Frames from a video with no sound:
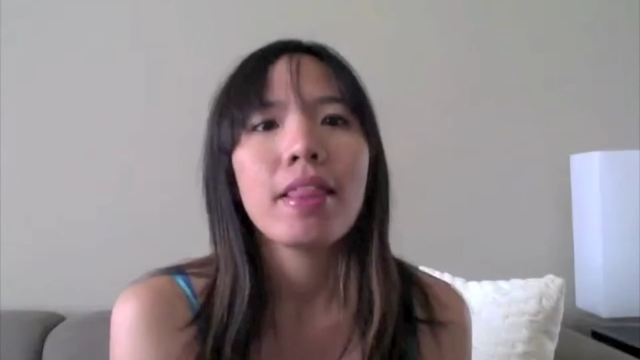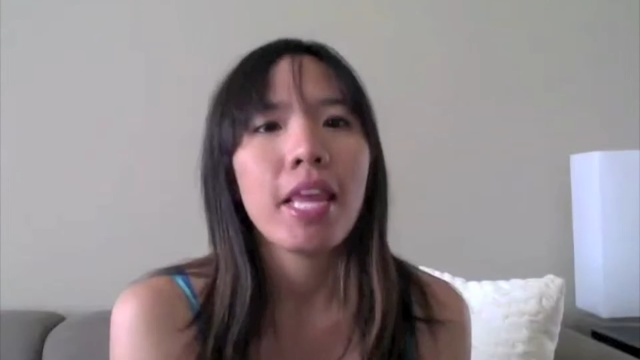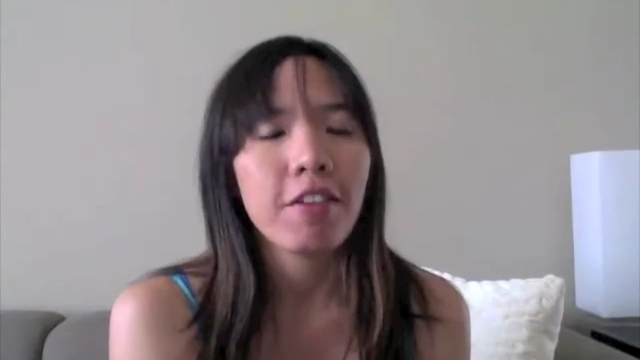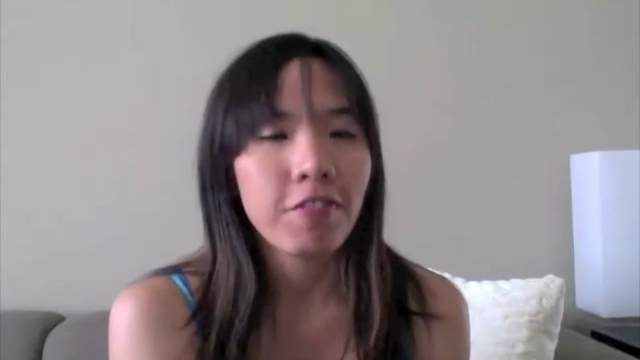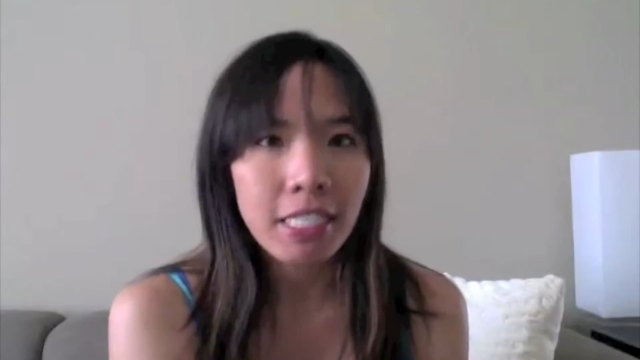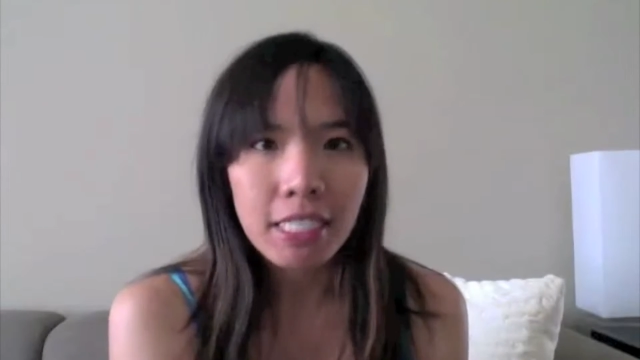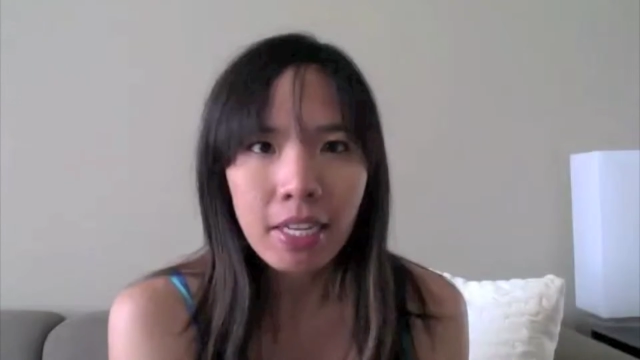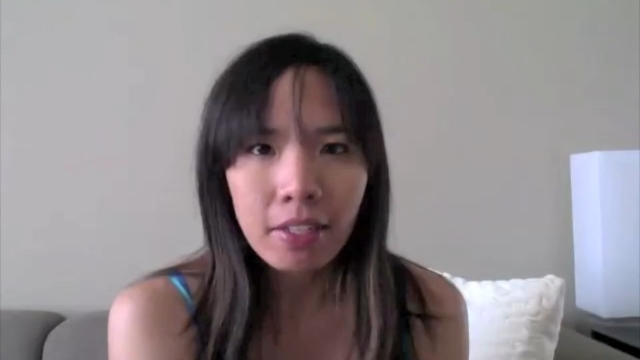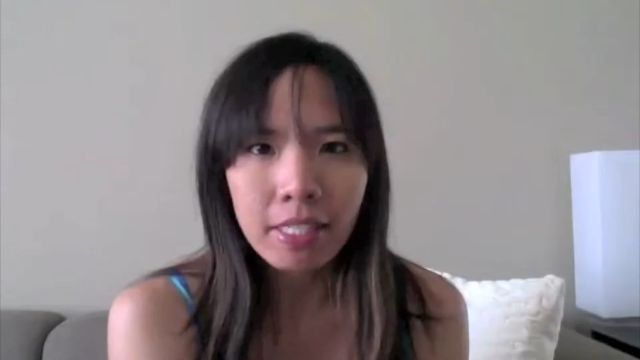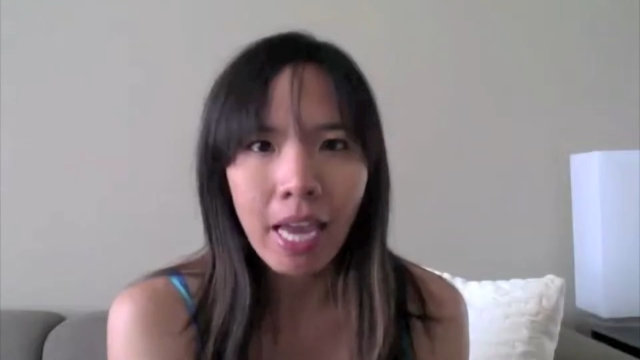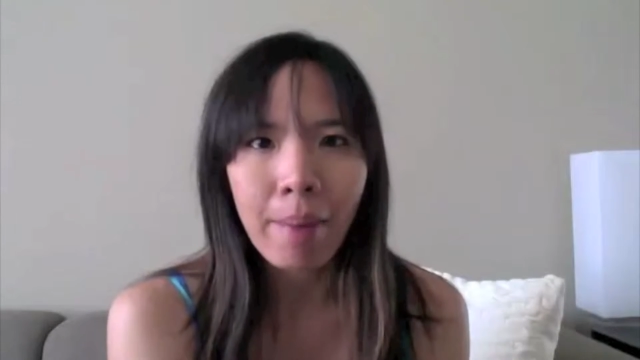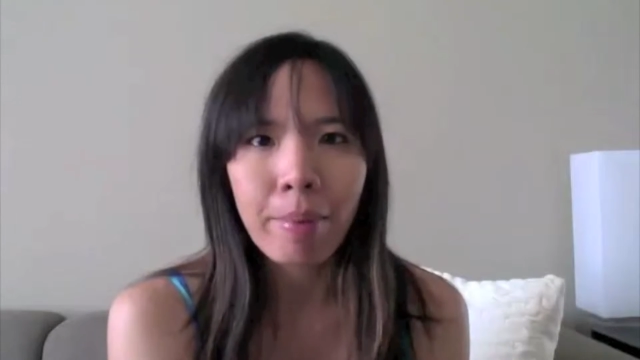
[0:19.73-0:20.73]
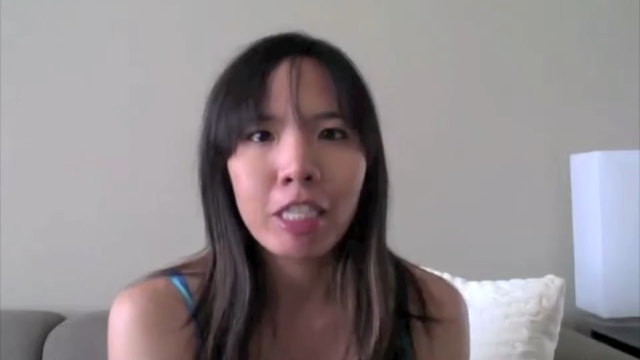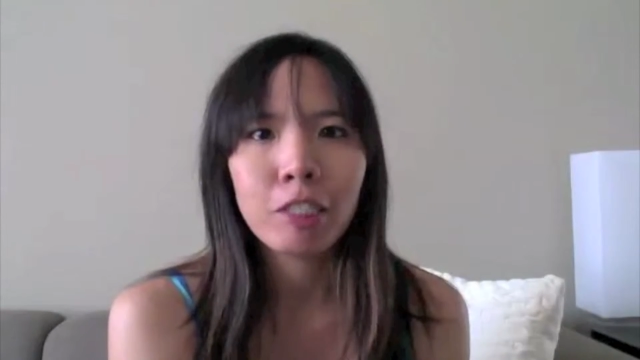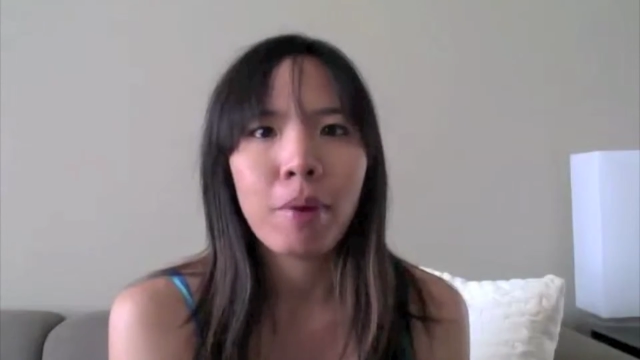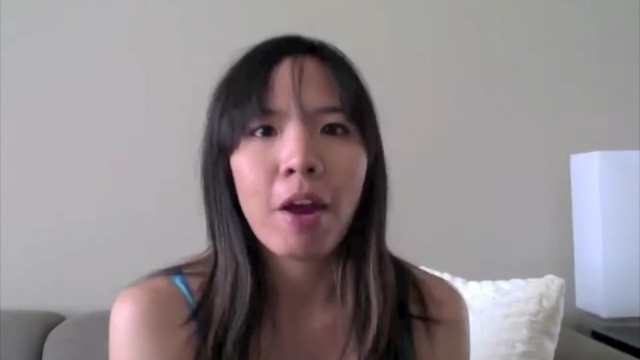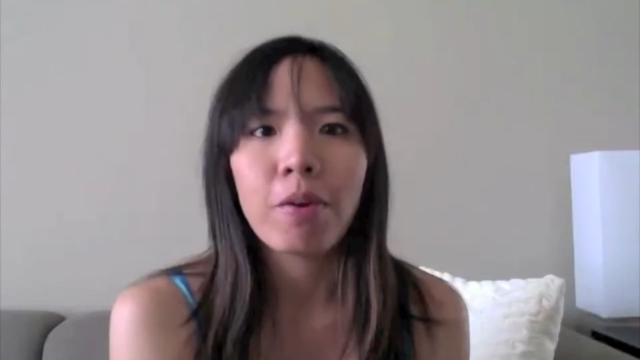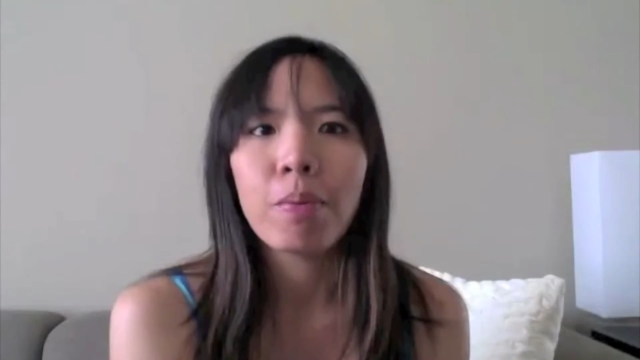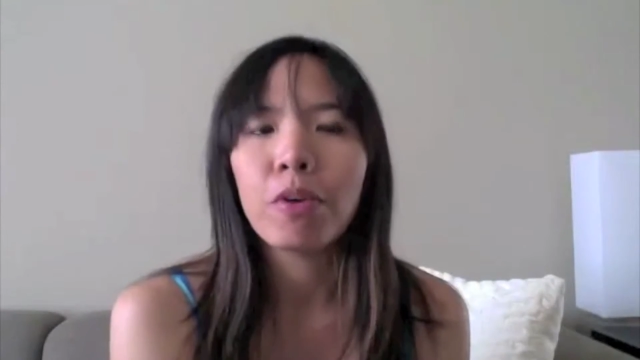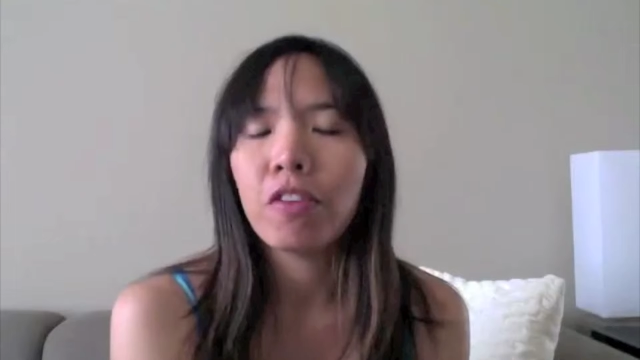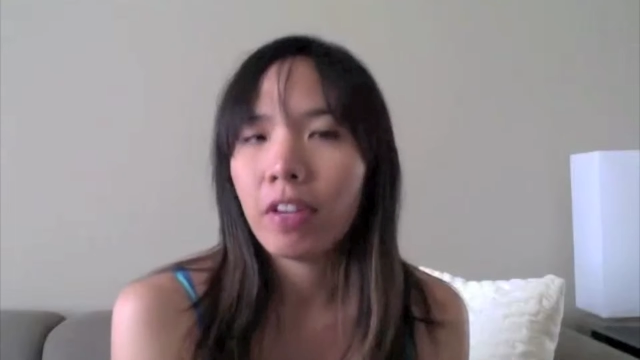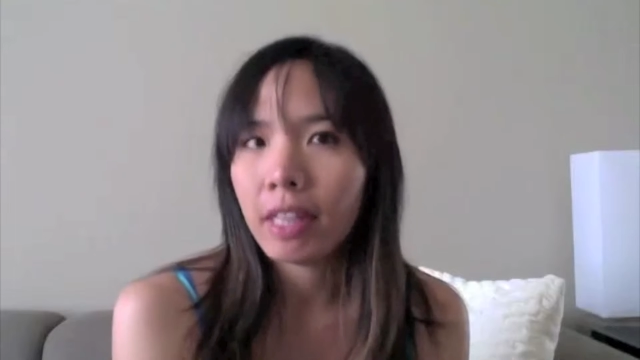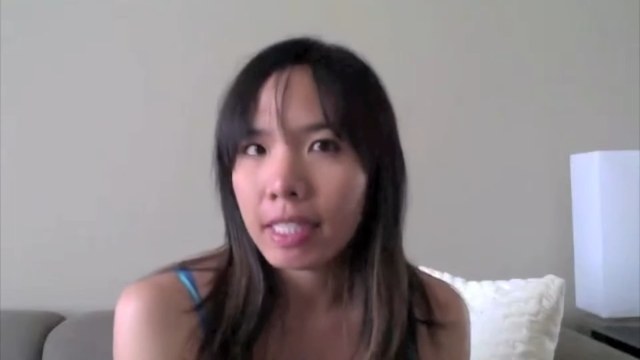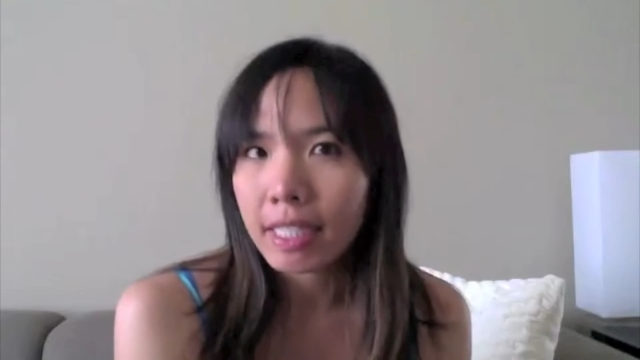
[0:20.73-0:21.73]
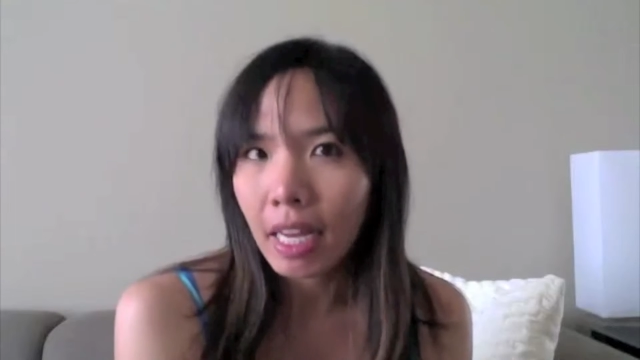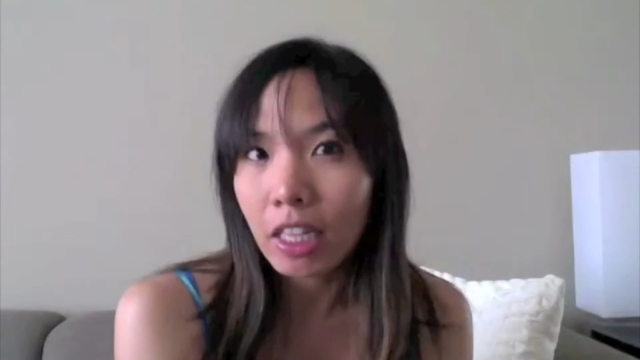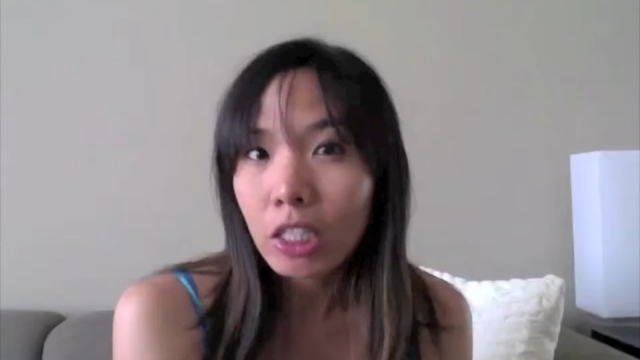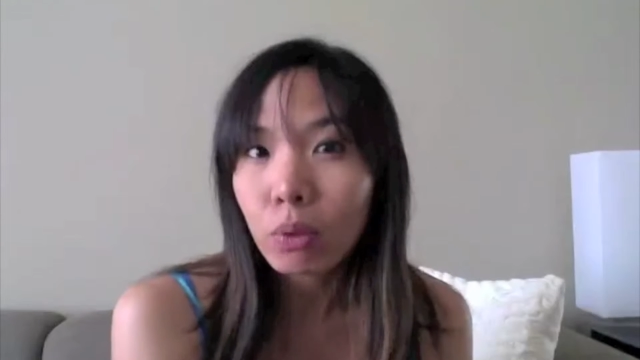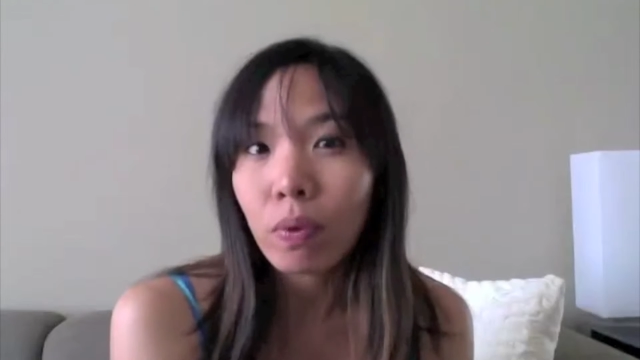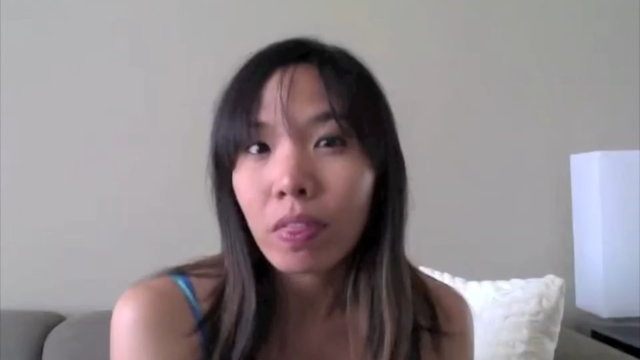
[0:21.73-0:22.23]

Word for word: They fixed hail damage by removing the dents